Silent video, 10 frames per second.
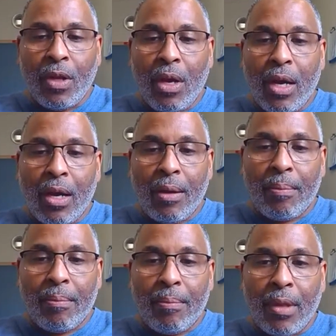
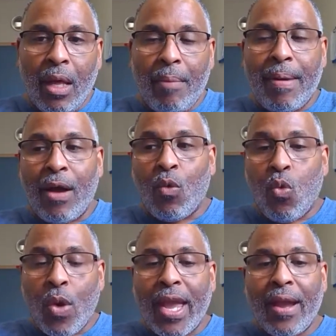
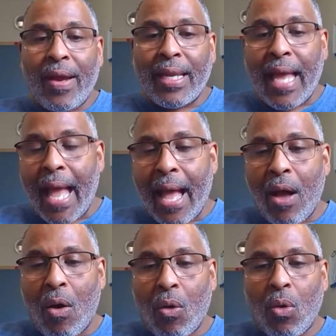about where and
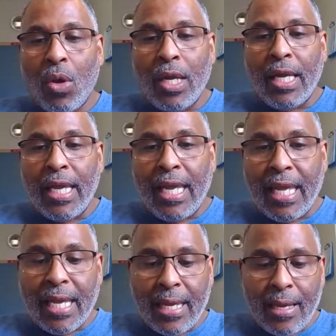how
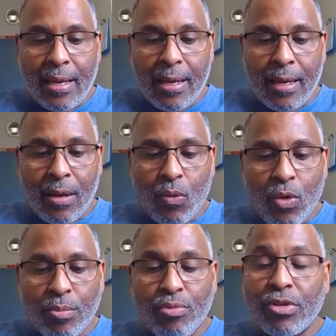he
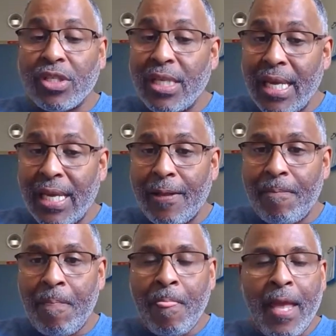would
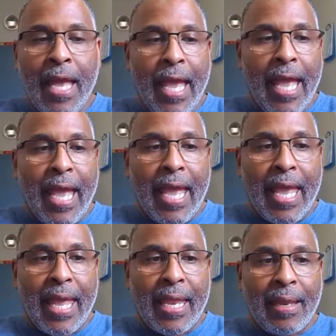proceed.
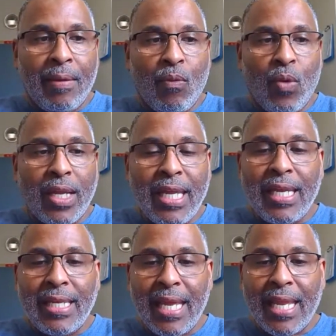And what he
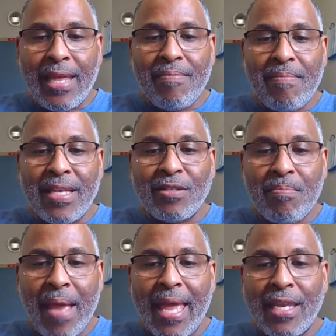did, he
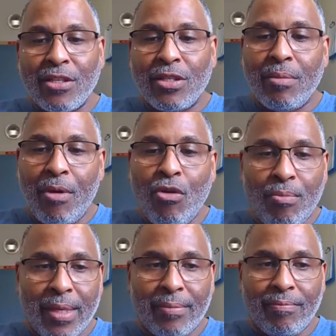mismanaged the
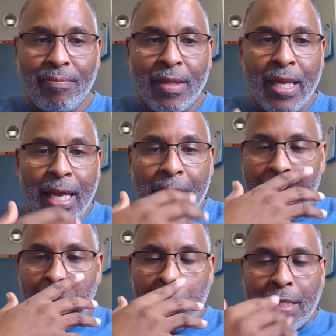moment. He
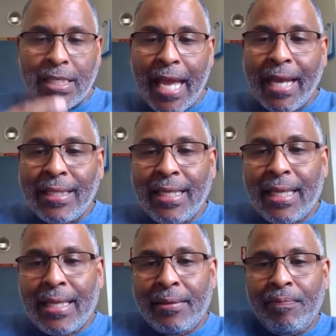
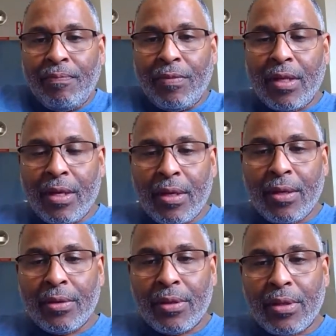rejected
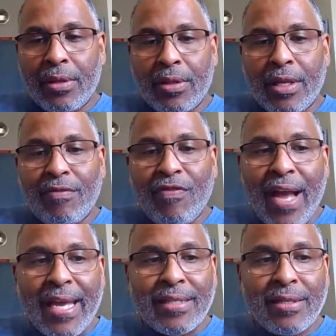the
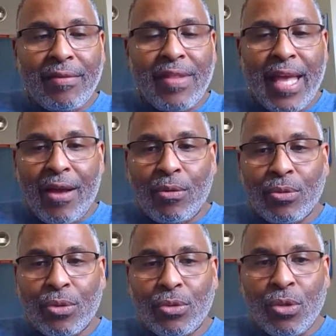advice of the
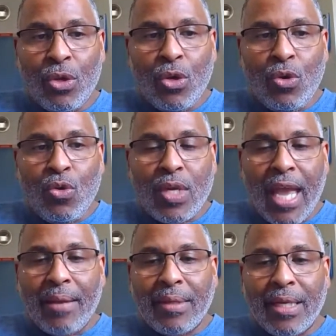elders who
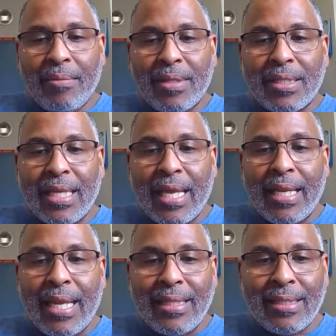came to him and said,
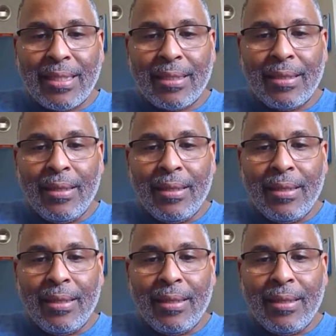"Listen,